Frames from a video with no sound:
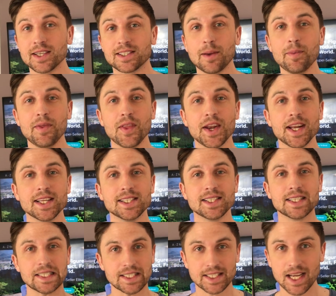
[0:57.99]
Something that is
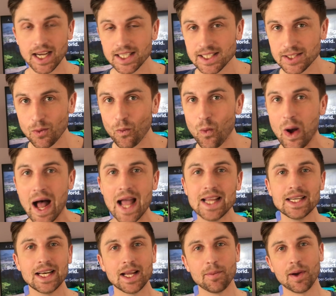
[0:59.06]
discussed
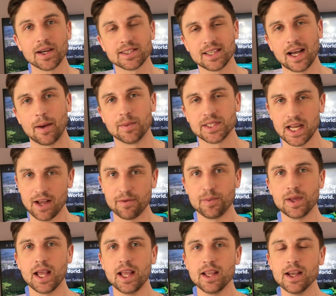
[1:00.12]
widely amongst the Amazon
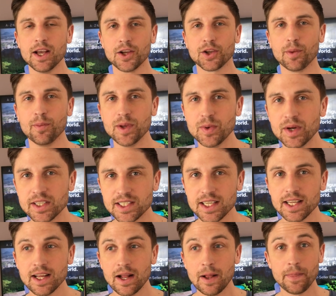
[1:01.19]
FBA
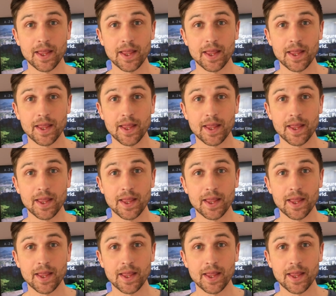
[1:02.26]
community.